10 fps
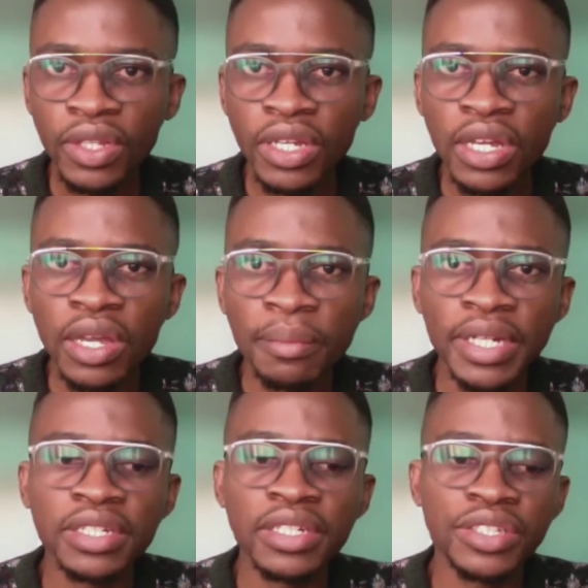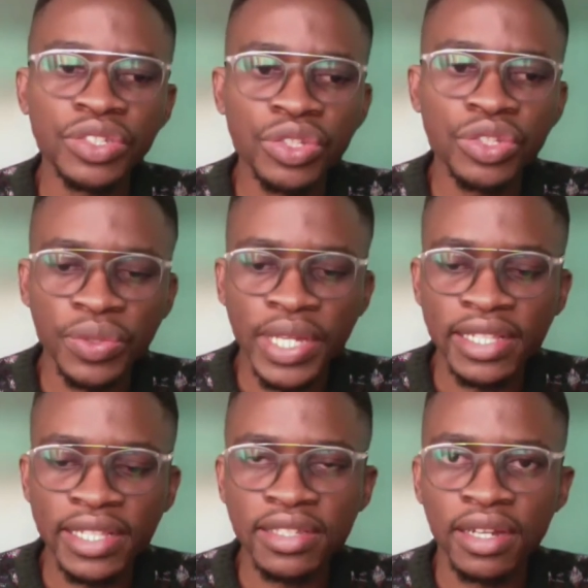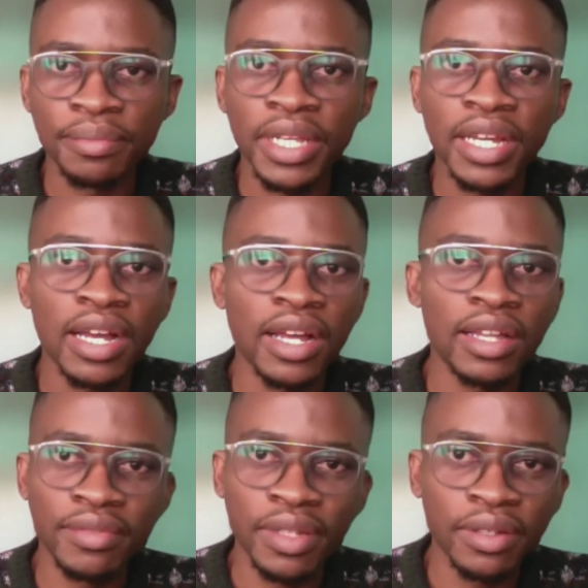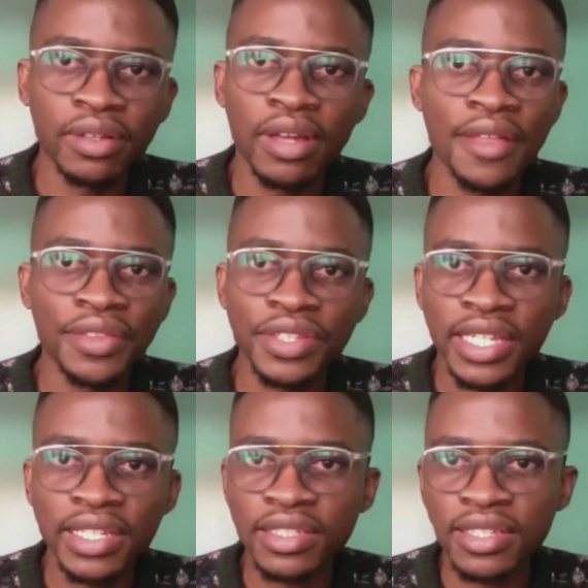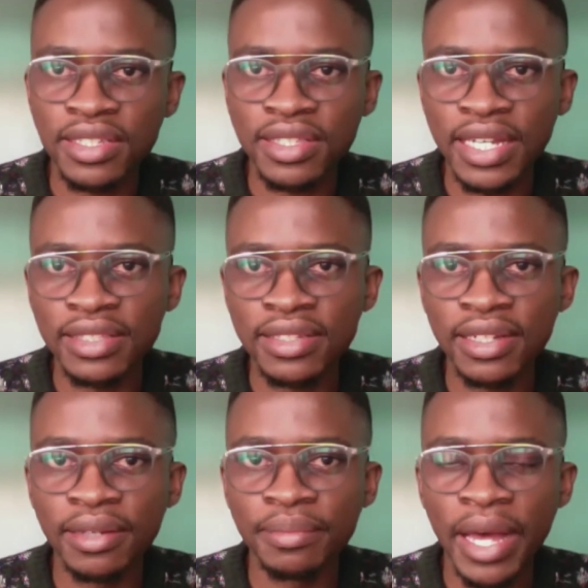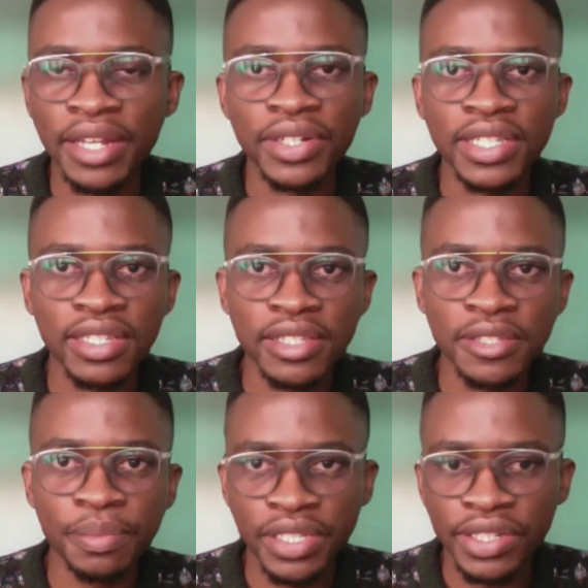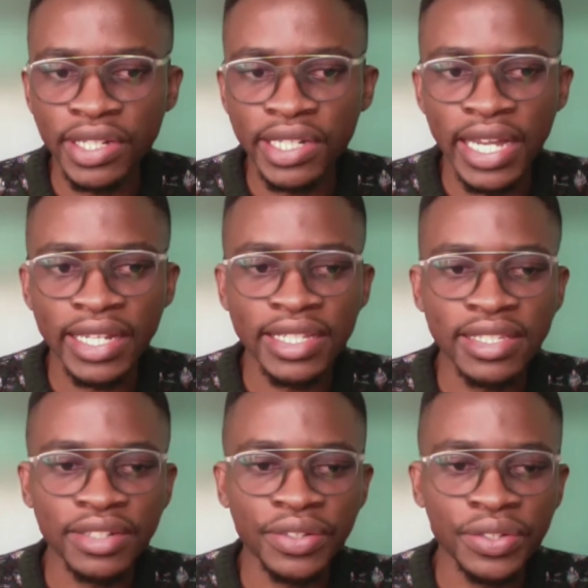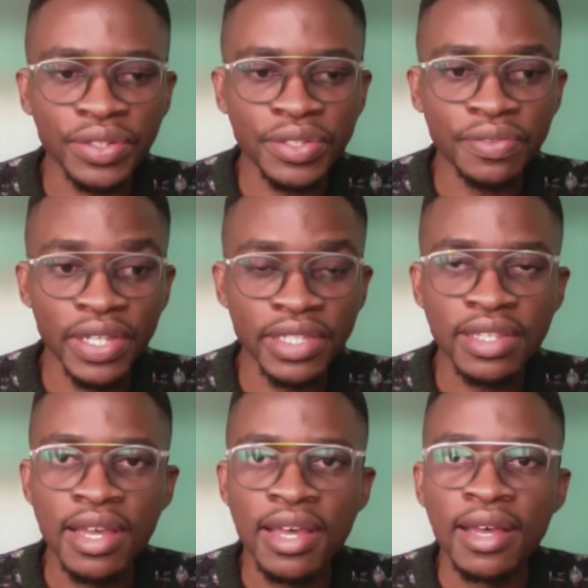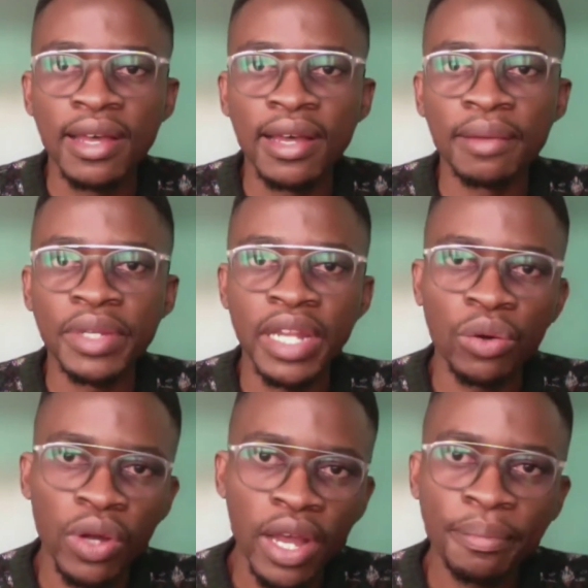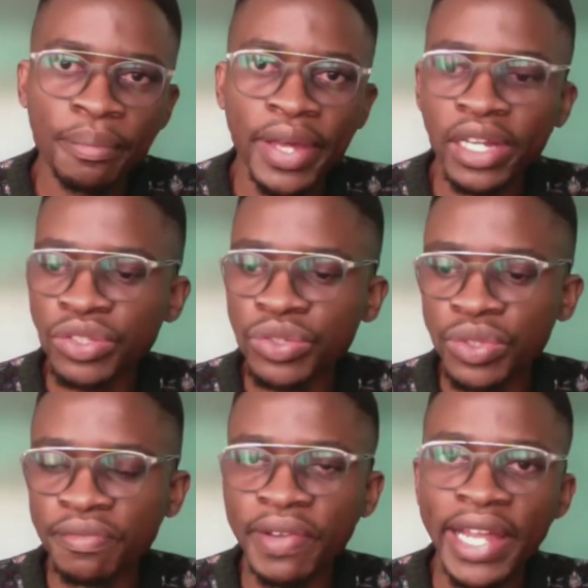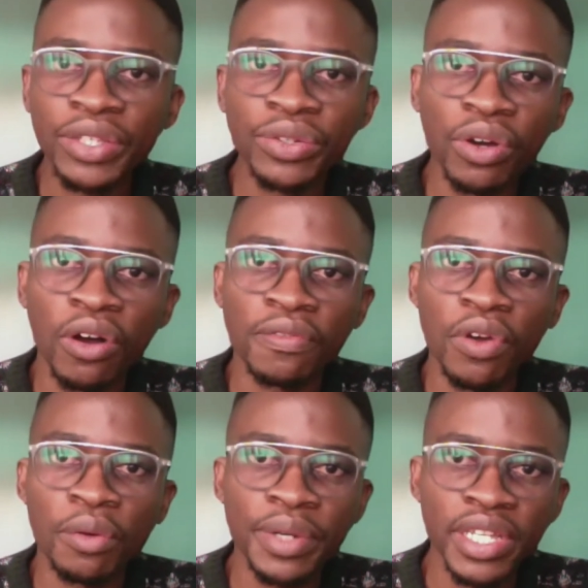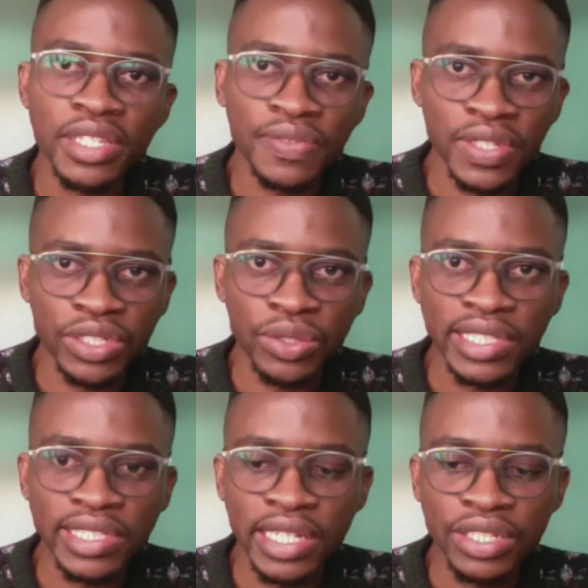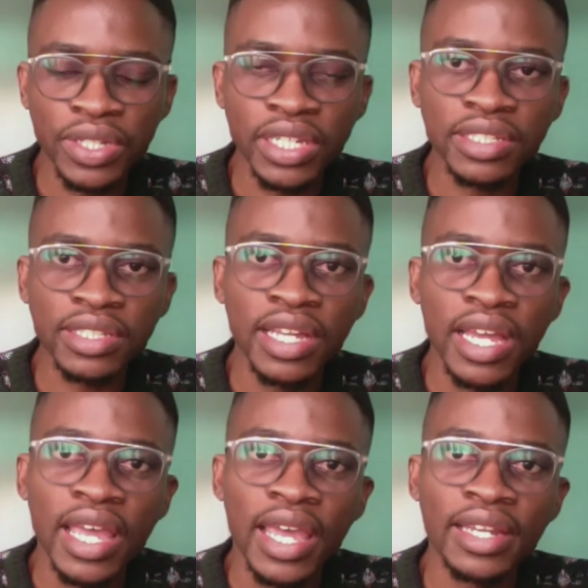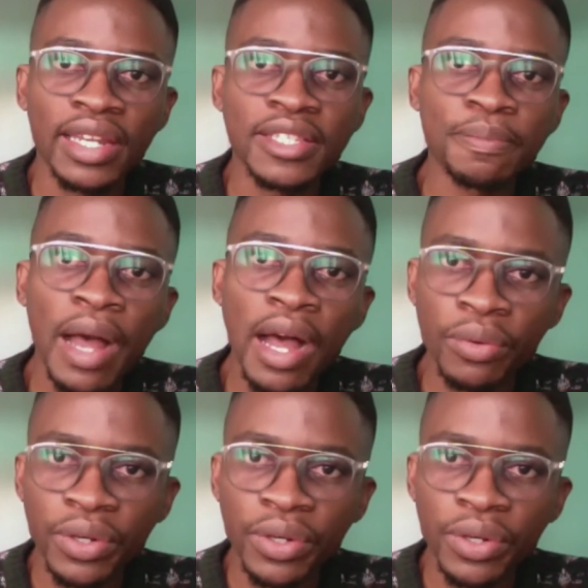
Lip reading: But in addition to that, there are other challenges that adolescents, particularly adolescent girls, face. And I will come back to the value of comprehensive sexuality education and its power